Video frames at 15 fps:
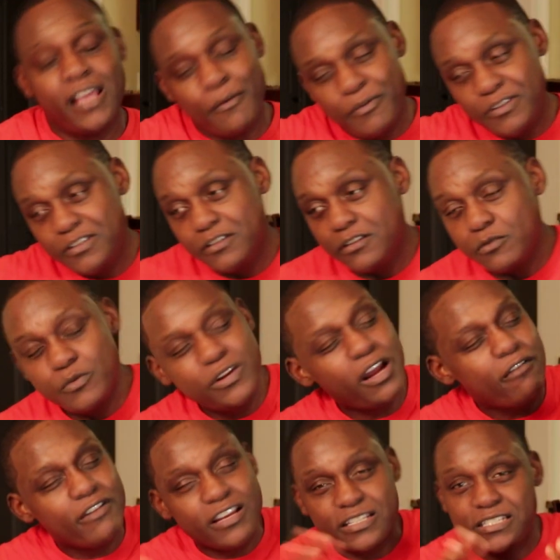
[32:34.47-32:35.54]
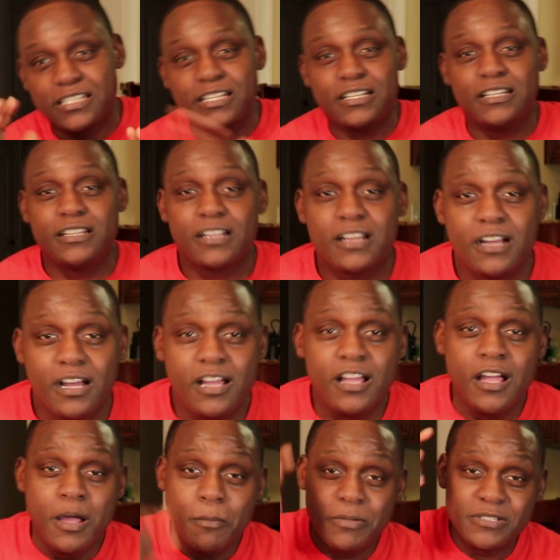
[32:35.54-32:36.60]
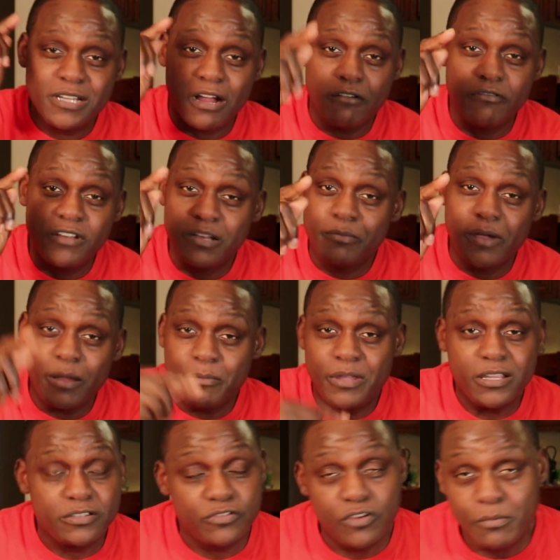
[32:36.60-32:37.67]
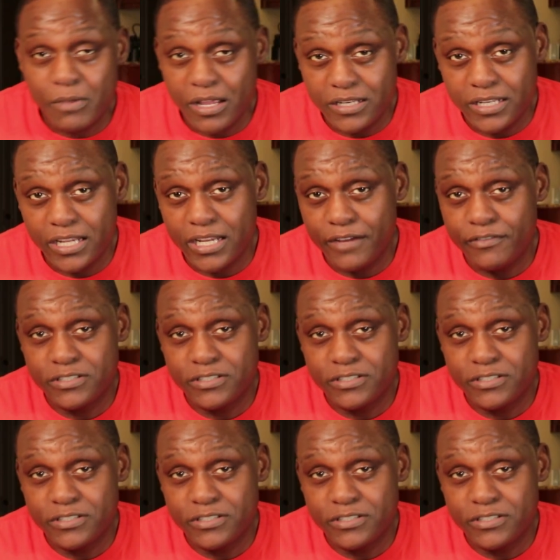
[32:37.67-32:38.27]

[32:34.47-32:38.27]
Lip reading: Yeah, we over here chilling in the cut, but y'all really make me enjoy my day.